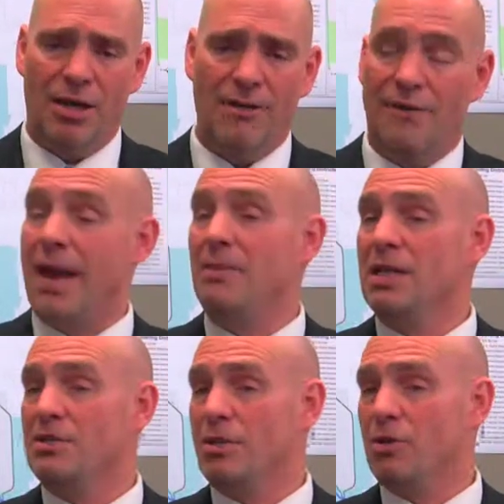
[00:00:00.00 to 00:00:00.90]

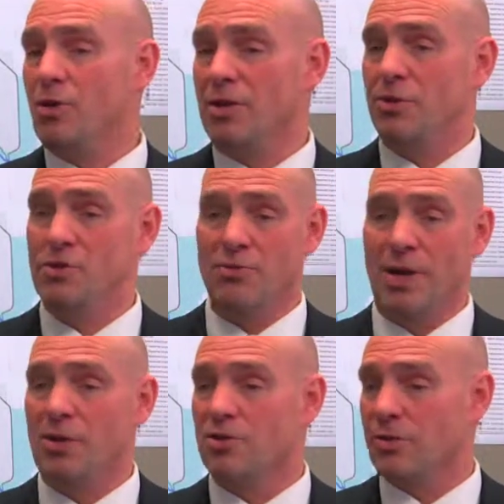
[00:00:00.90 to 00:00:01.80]
families that are going through
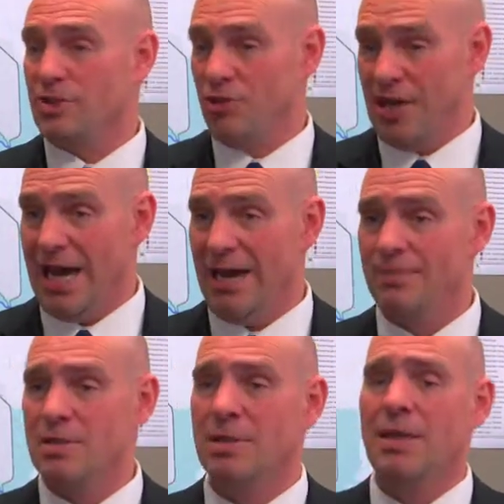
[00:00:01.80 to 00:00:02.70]
struggles with
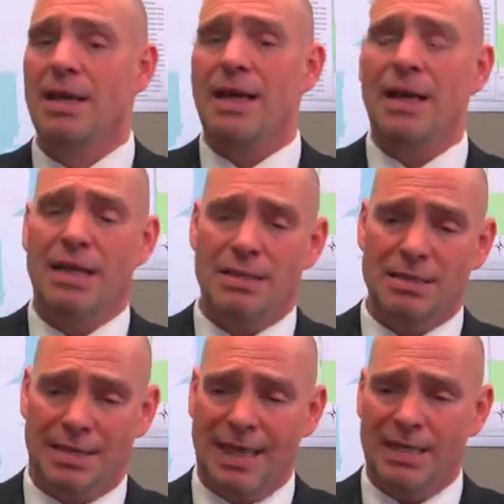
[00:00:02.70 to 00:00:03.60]
jobs and
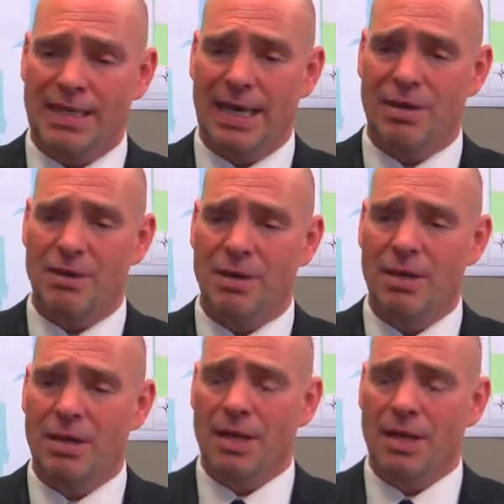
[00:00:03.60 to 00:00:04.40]
staying together.